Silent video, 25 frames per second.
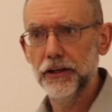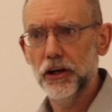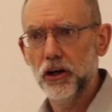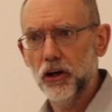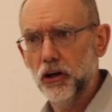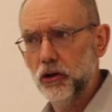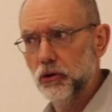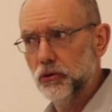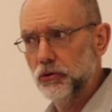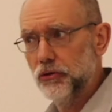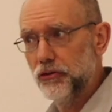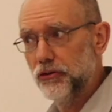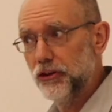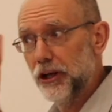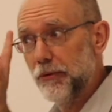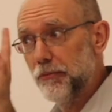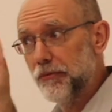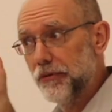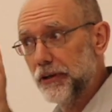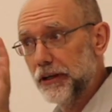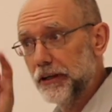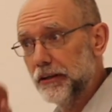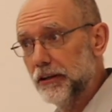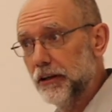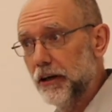It holds
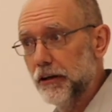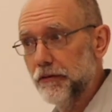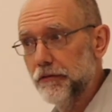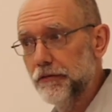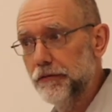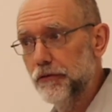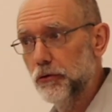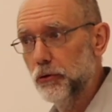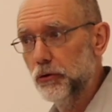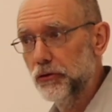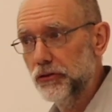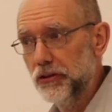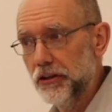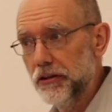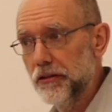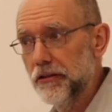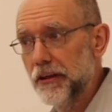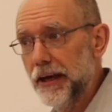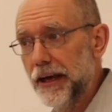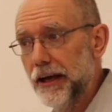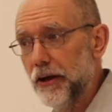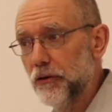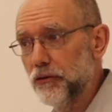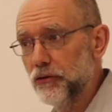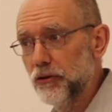something like
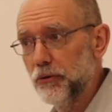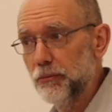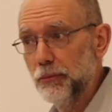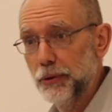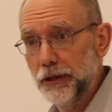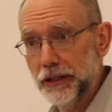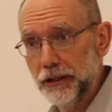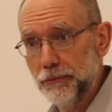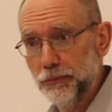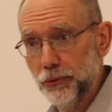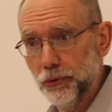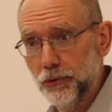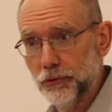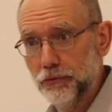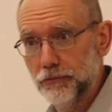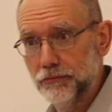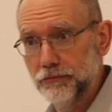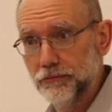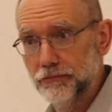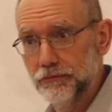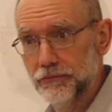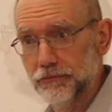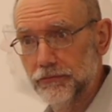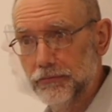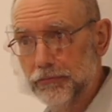40,000 people.
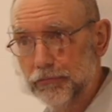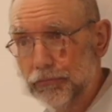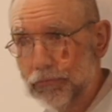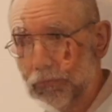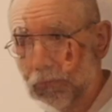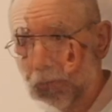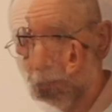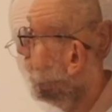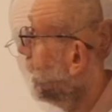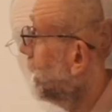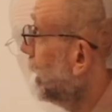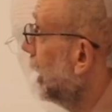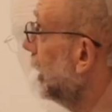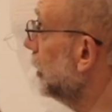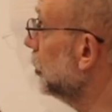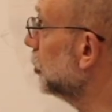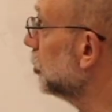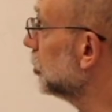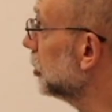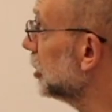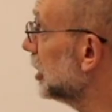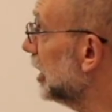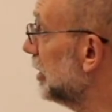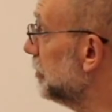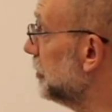In
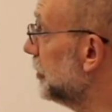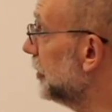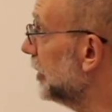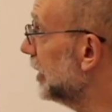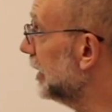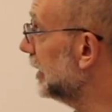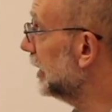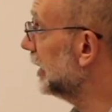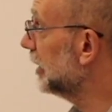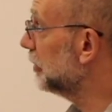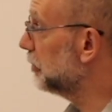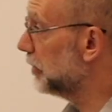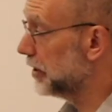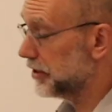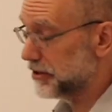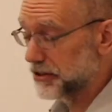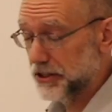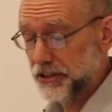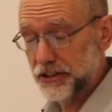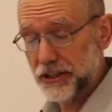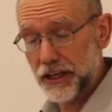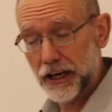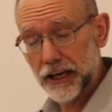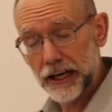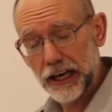all that I'm dealing with
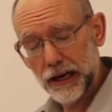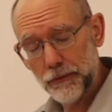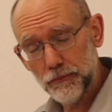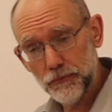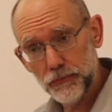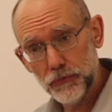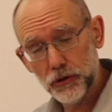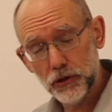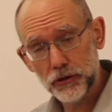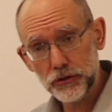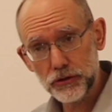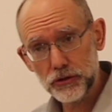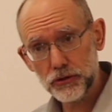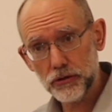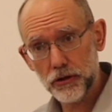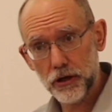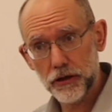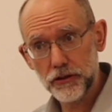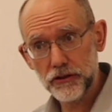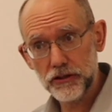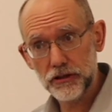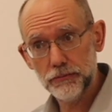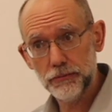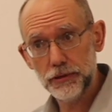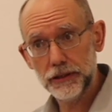today, I'm not
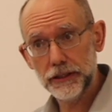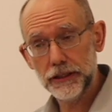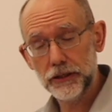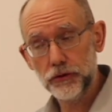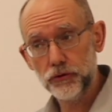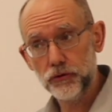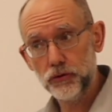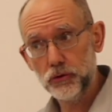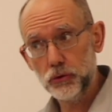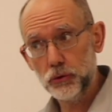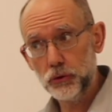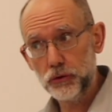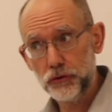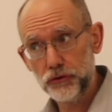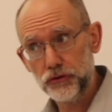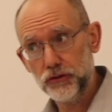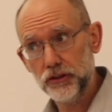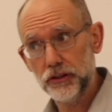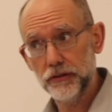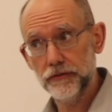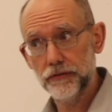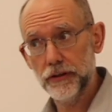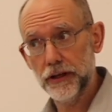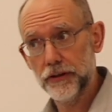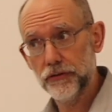trying to be
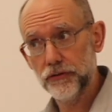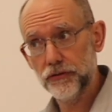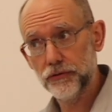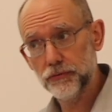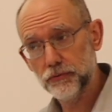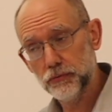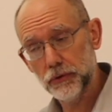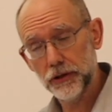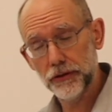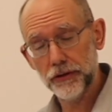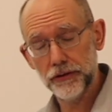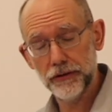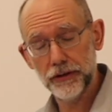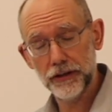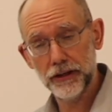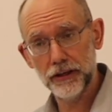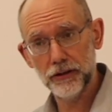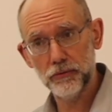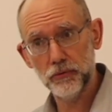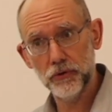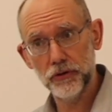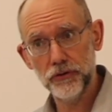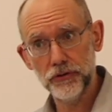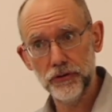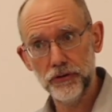exhaustive. That's one thing I
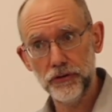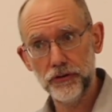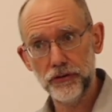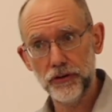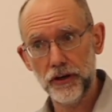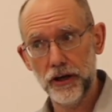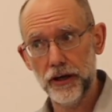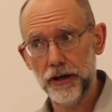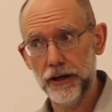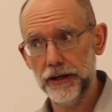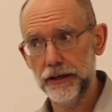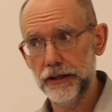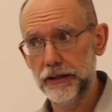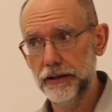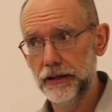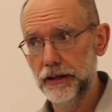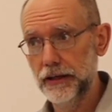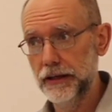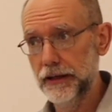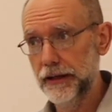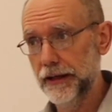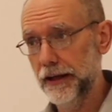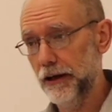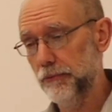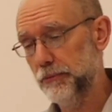want to say
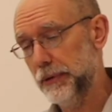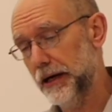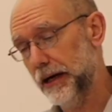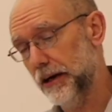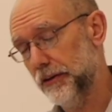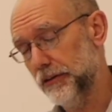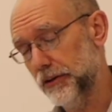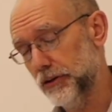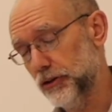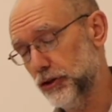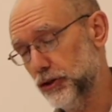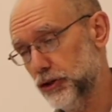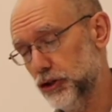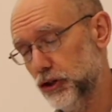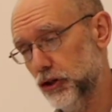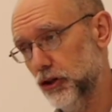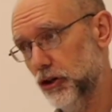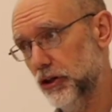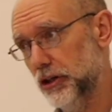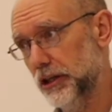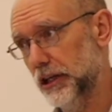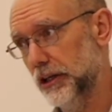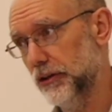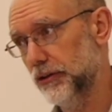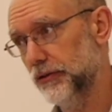about this
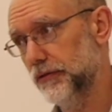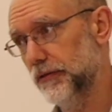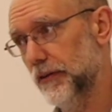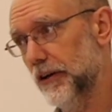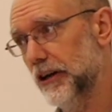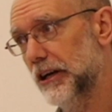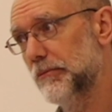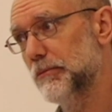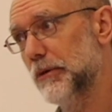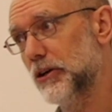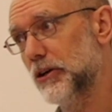journey. It's very